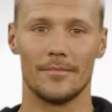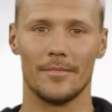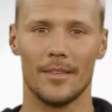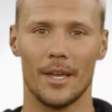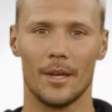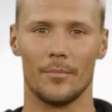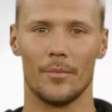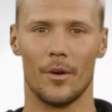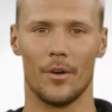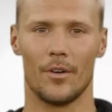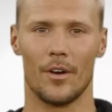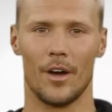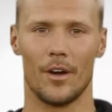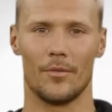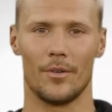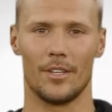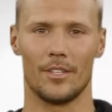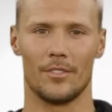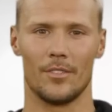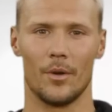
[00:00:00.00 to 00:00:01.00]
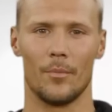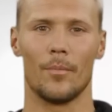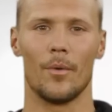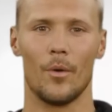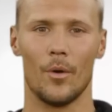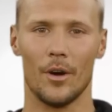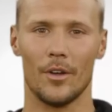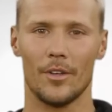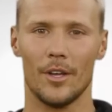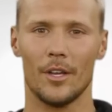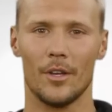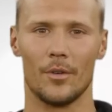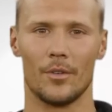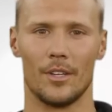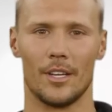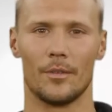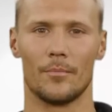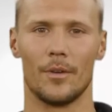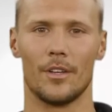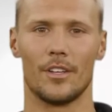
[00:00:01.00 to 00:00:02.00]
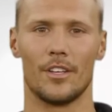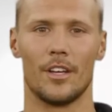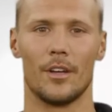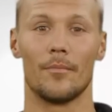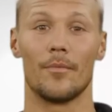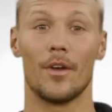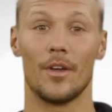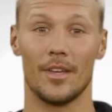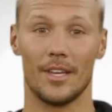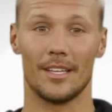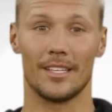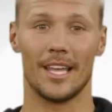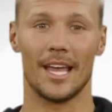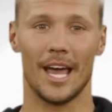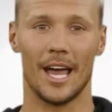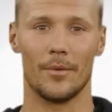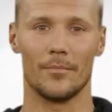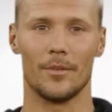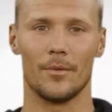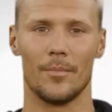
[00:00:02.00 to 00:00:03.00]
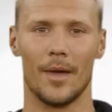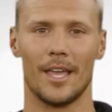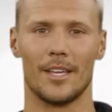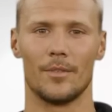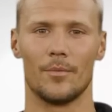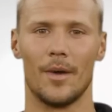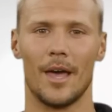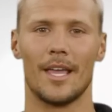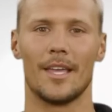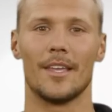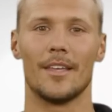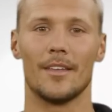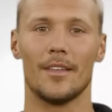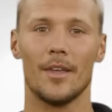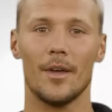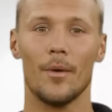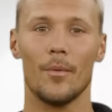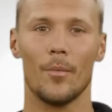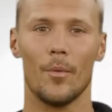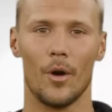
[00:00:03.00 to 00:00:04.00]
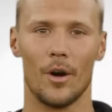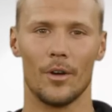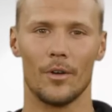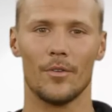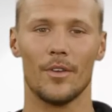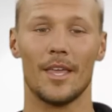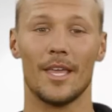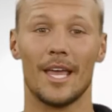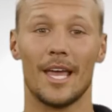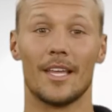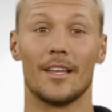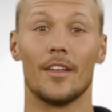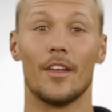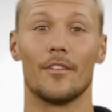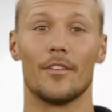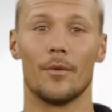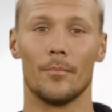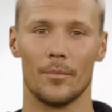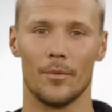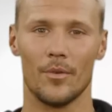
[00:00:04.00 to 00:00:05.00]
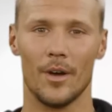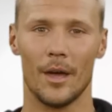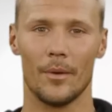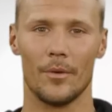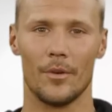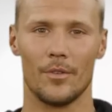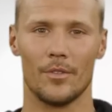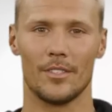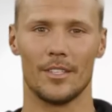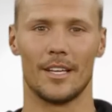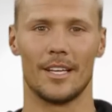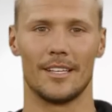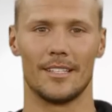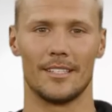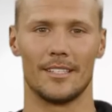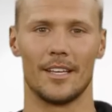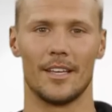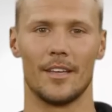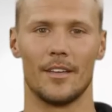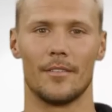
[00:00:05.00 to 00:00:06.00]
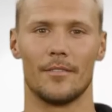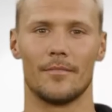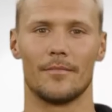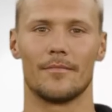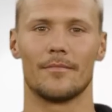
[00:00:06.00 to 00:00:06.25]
Hippo Harvest reportedly uses machine learning to optimize lighting, watering, and other parameters to consider.